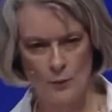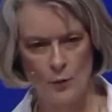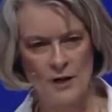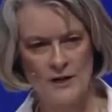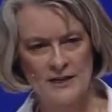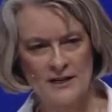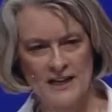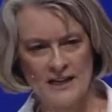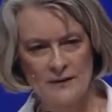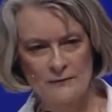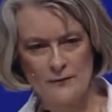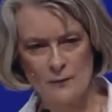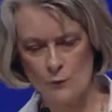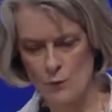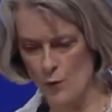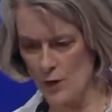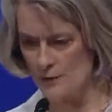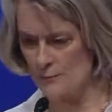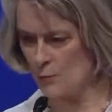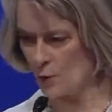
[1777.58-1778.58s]
I want to give
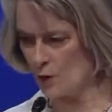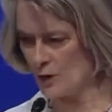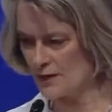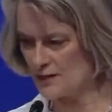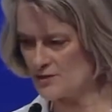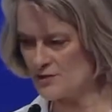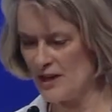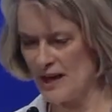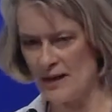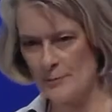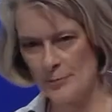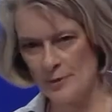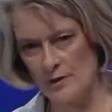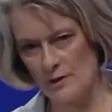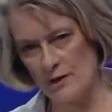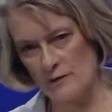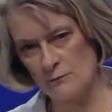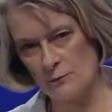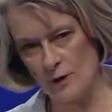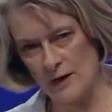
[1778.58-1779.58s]
one more
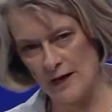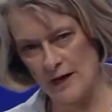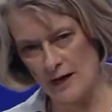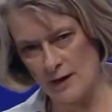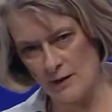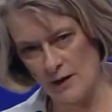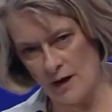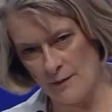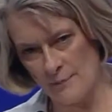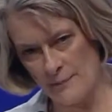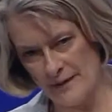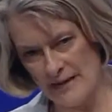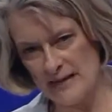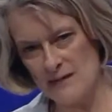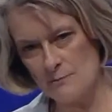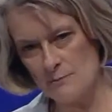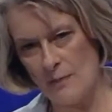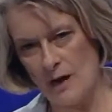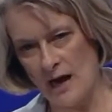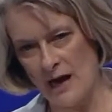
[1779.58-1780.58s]
example of what I
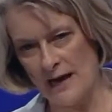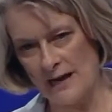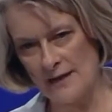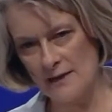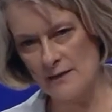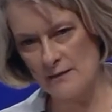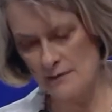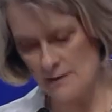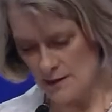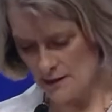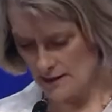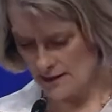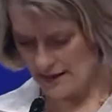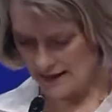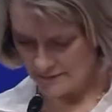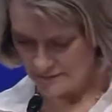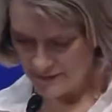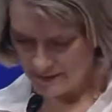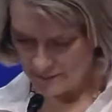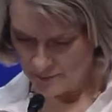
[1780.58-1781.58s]
mean by
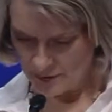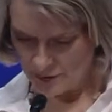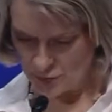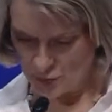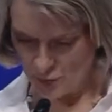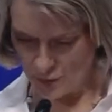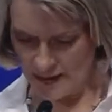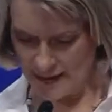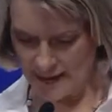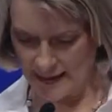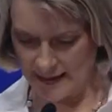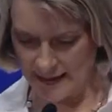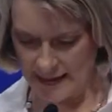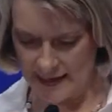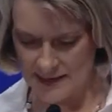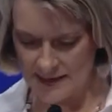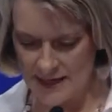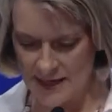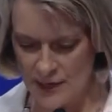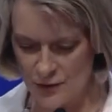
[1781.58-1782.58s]
give them a drink.
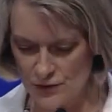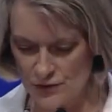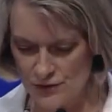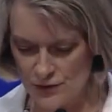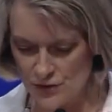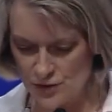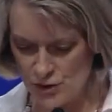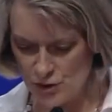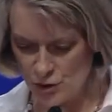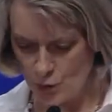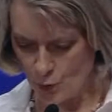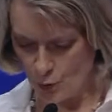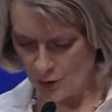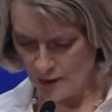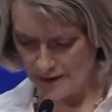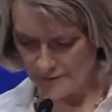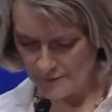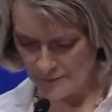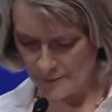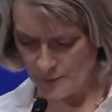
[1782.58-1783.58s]
And here's the
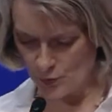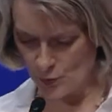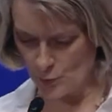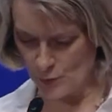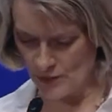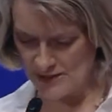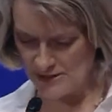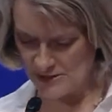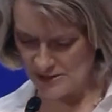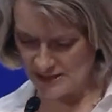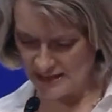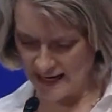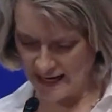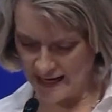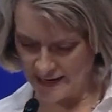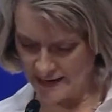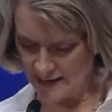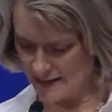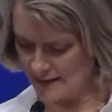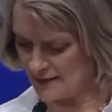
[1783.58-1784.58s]
story from
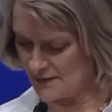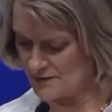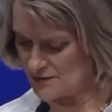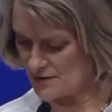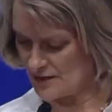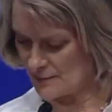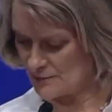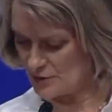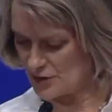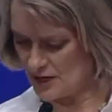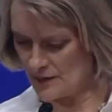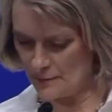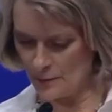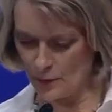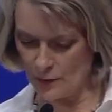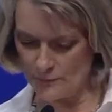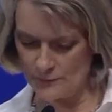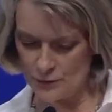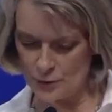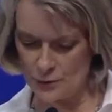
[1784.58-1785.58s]
Louisiana in
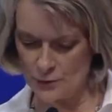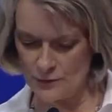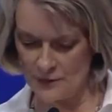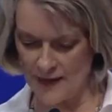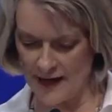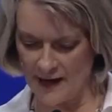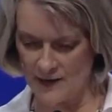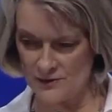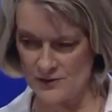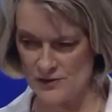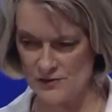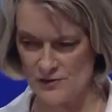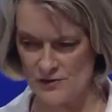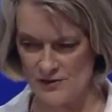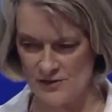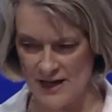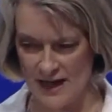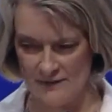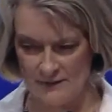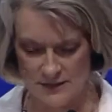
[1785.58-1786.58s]
September of
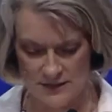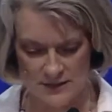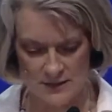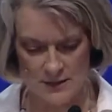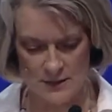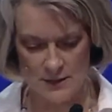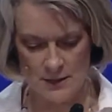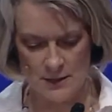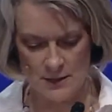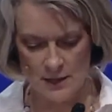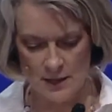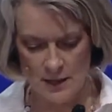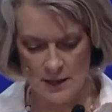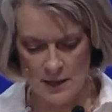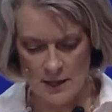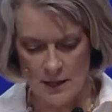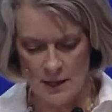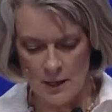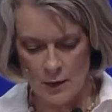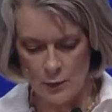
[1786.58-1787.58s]
2007,
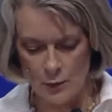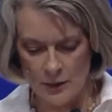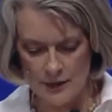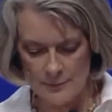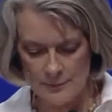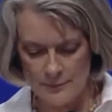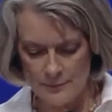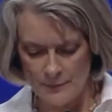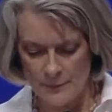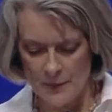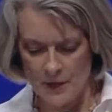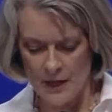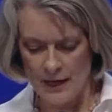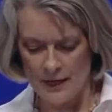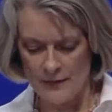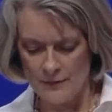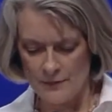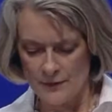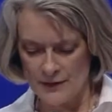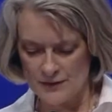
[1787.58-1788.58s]
when
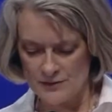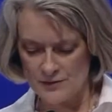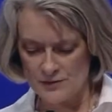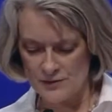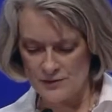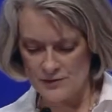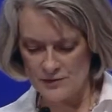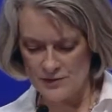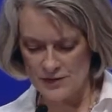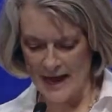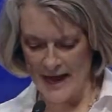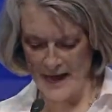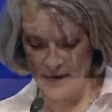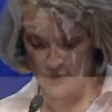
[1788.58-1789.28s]
this